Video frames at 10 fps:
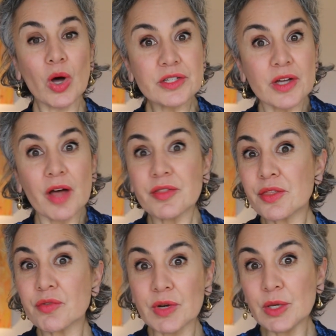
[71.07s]
what are
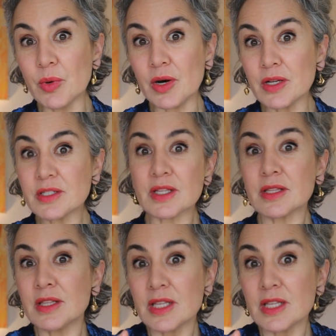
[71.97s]
the three words that